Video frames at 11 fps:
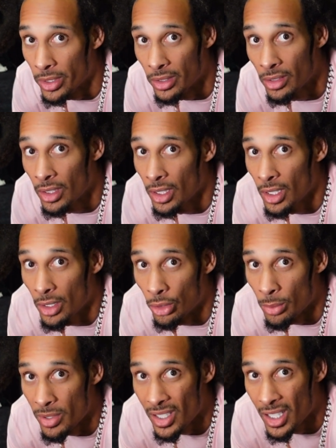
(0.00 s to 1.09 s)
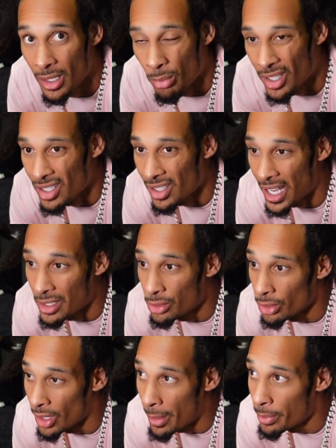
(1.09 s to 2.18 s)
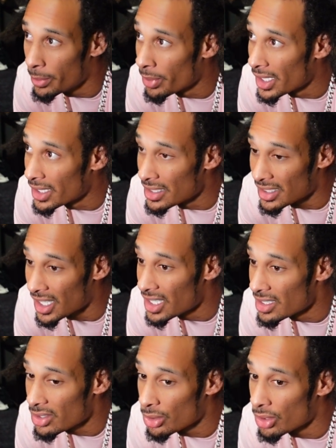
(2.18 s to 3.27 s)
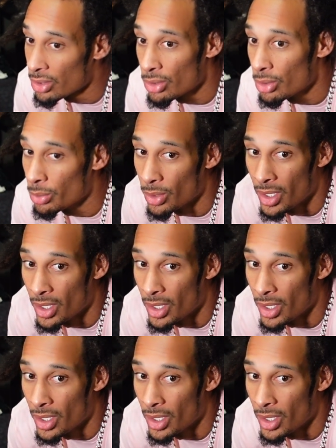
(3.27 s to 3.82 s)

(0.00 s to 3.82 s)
You know what I'm saying? But it's like, you know, I've been playing this game so long,